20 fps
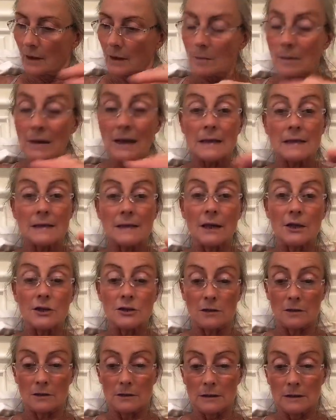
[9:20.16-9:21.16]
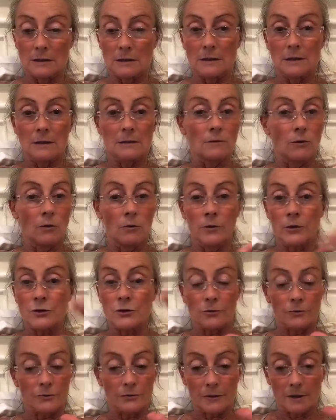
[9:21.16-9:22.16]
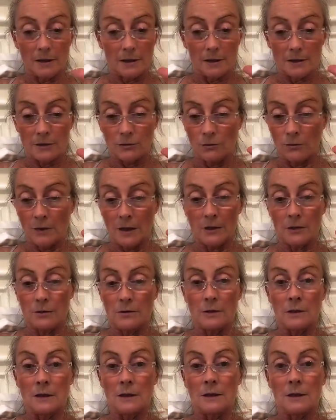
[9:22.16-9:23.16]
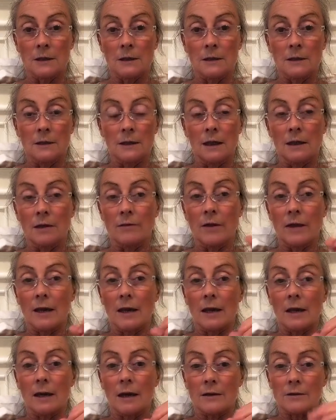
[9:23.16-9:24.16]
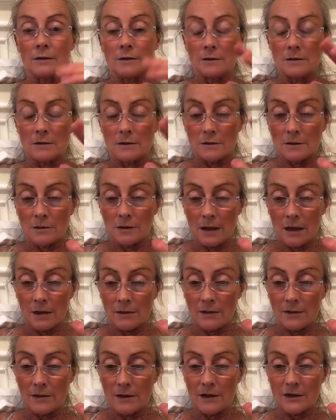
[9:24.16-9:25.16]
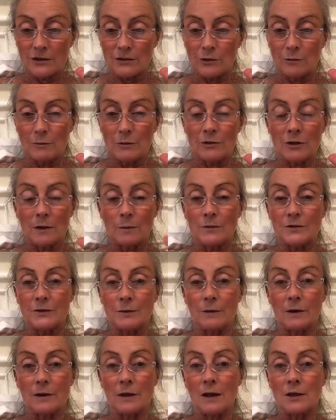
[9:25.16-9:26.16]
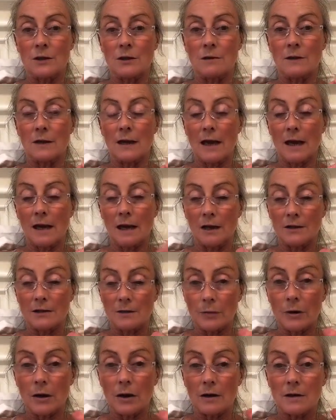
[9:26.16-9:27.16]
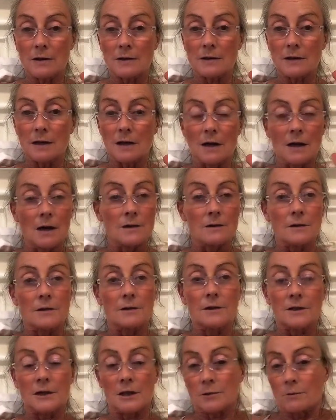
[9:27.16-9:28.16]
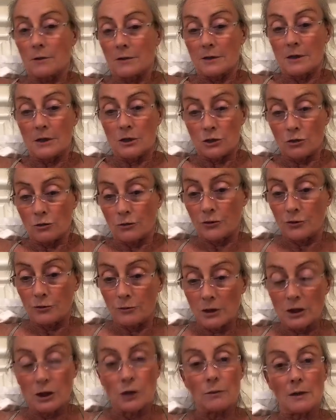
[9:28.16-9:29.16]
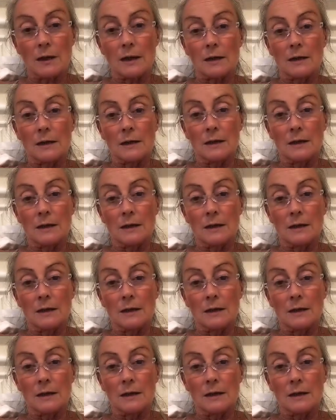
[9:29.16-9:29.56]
PlayStation. All the children here. It's all they do. And if they get out together, then it's normally trouble. So what do? They hang out in parks. So this is what these children were doing.